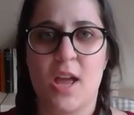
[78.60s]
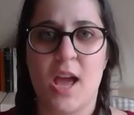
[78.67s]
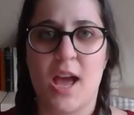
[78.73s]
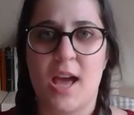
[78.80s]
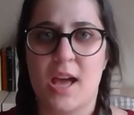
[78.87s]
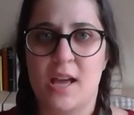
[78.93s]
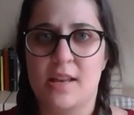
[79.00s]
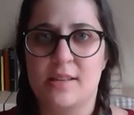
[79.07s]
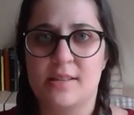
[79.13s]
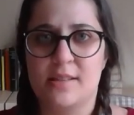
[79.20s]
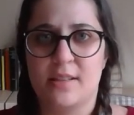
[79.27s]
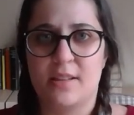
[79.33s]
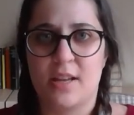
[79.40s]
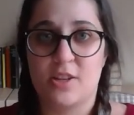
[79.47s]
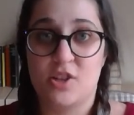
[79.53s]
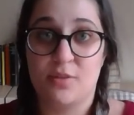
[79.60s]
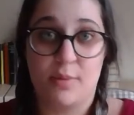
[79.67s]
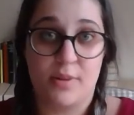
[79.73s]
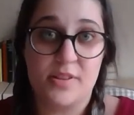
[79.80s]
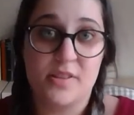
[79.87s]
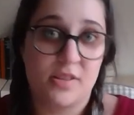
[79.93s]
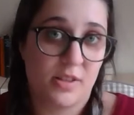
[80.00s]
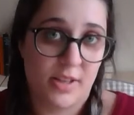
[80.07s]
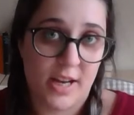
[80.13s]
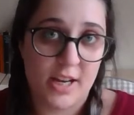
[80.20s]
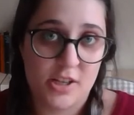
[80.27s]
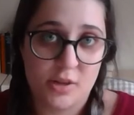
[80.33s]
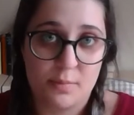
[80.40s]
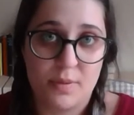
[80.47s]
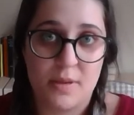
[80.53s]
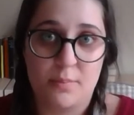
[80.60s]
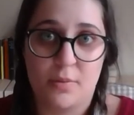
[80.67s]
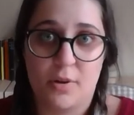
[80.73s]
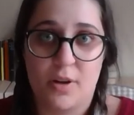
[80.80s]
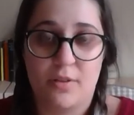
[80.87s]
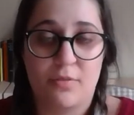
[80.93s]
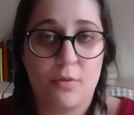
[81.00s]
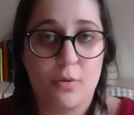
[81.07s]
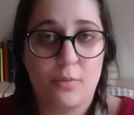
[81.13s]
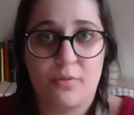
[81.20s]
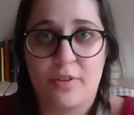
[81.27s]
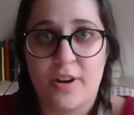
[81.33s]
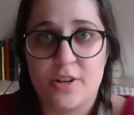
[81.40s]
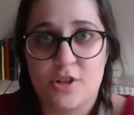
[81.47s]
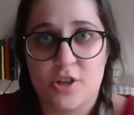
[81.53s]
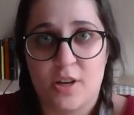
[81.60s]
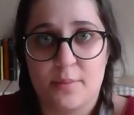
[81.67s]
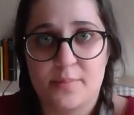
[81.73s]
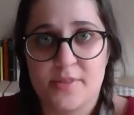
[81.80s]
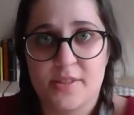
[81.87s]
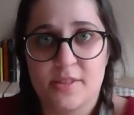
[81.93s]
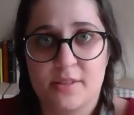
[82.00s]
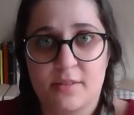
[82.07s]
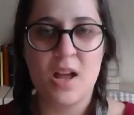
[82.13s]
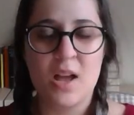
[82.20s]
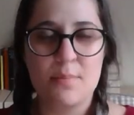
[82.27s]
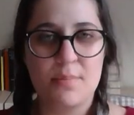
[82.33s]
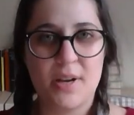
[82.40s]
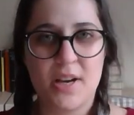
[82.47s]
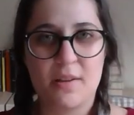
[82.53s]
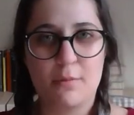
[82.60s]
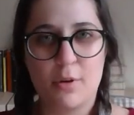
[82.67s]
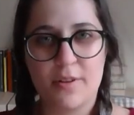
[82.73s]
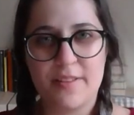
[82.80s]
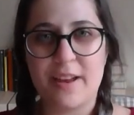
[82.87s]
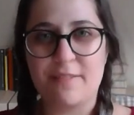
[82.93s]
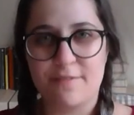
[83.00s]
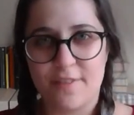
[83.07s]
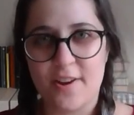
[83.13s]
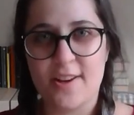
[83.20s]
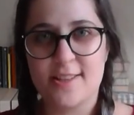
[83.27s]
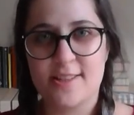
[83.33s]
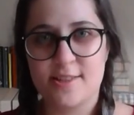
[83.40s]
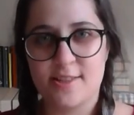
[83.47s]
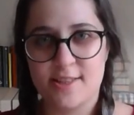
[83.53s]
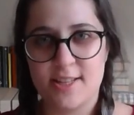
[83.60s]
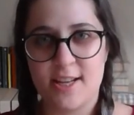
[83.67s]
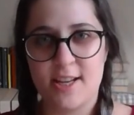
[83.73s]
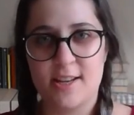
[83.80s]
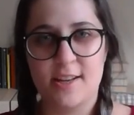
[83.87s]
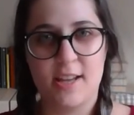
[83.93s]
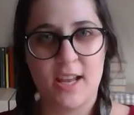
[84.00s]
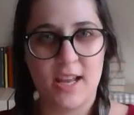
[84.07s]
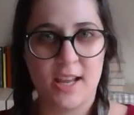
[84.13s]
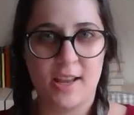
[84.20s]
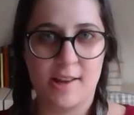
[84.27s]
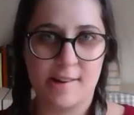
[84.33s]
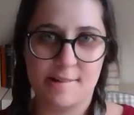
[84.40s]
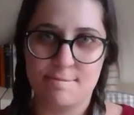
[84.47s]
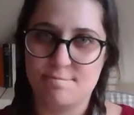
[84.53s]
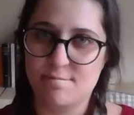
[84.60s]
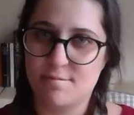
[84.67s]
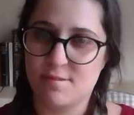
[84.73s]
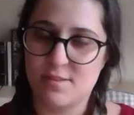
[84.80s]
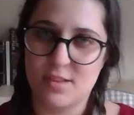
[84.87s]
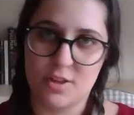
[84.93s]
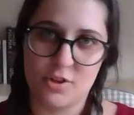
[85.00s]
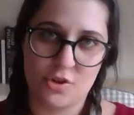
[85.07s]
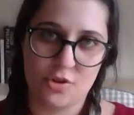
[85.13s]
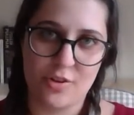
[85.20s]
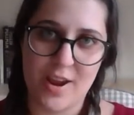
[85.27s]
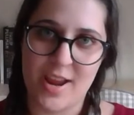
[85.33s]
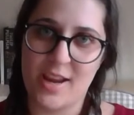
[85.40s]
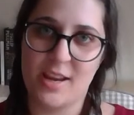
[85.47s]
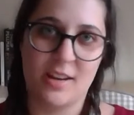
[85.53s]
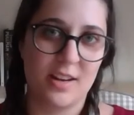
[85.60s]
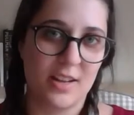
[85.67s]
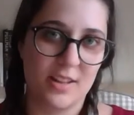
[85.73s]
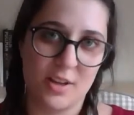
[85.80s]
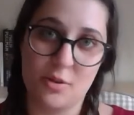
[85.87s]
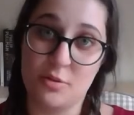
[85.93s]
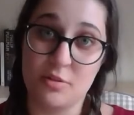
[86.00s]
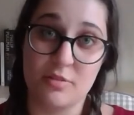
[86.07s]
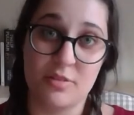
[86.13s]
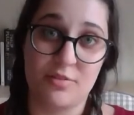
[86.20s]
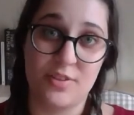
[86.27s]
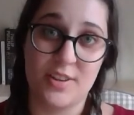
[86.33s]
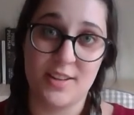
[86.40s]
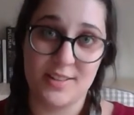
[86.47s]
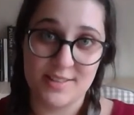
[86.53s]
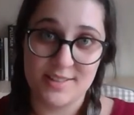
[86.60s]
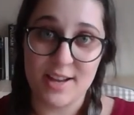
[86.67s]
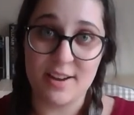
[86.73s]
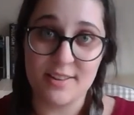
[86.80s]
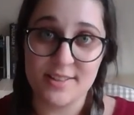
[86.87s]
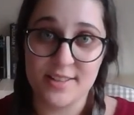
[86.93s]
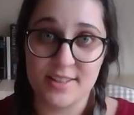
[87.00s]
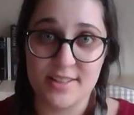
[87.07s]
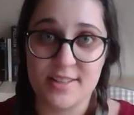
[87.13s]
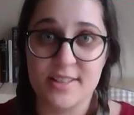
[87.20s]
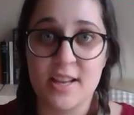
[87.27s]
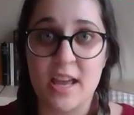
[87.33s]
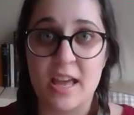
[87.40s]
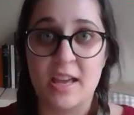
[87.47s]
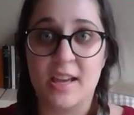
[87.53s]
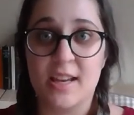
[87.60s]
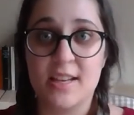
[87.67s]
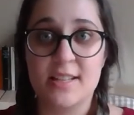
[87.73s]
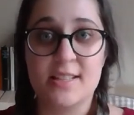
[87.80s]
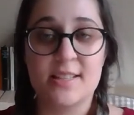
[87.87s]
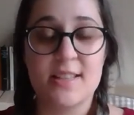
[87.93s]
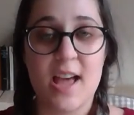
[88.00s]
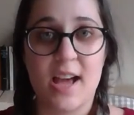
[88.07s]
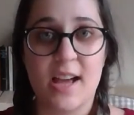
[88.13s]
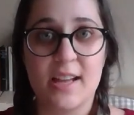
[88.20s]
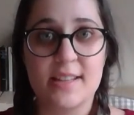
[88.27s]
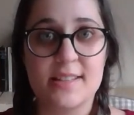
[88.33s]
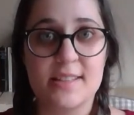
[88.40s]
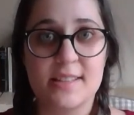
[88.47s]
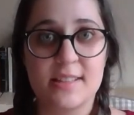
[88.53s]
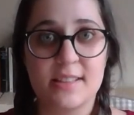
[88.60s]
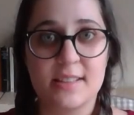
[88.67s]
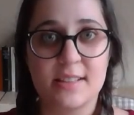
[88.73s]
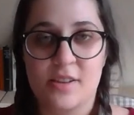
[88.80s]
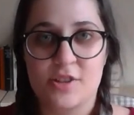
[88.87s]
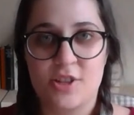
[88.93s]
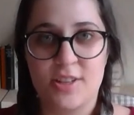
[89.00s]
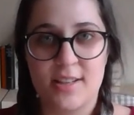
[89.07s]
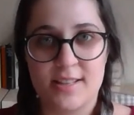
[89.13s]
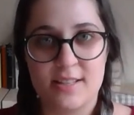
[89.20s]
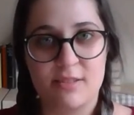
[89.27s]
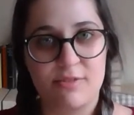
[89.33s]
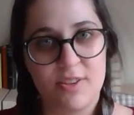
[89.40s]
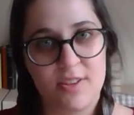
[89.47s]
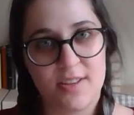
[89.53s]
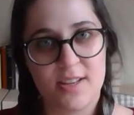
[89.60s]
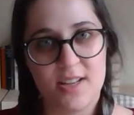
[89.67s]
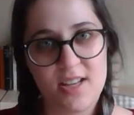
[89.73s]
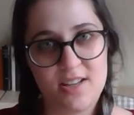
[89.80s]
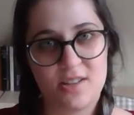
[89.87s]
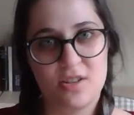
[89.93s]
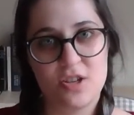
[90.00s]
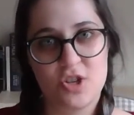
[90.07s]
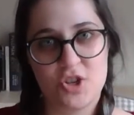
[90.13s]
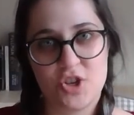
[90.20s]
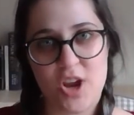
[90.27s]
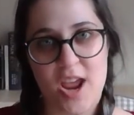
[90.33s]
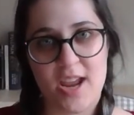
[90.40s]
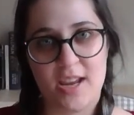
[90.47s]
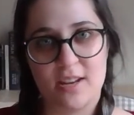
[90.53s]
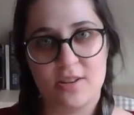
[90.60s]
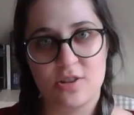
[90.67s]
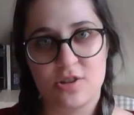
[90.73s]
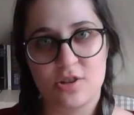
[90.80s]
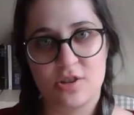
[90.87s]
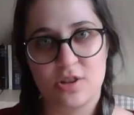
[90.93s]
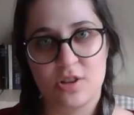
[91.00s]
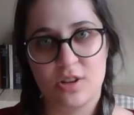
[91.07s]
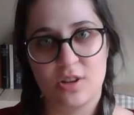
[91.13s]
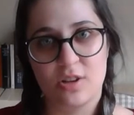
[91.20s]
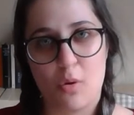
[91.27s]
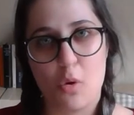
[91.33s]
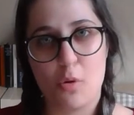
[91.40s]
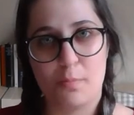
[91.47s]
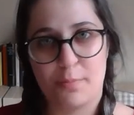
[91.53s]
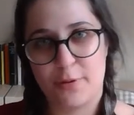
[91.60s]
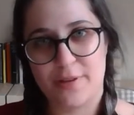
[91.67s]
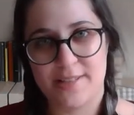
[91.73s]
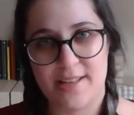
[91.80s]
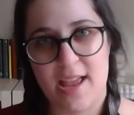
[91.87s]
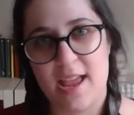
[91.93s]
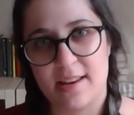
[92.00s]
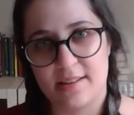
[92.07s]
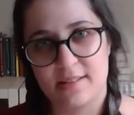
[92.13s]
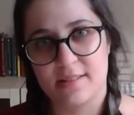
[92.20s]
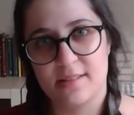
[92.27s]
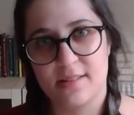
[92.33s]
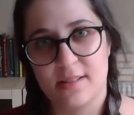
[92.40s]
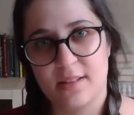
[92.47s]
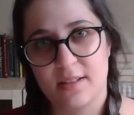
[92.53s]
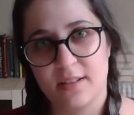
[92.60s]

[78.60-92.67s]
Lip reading: and that she wants to connect to people and form friendships. But what that first scene in the train in the Order of the Phoenix tells us is that she doesn't feel the need to change or pretend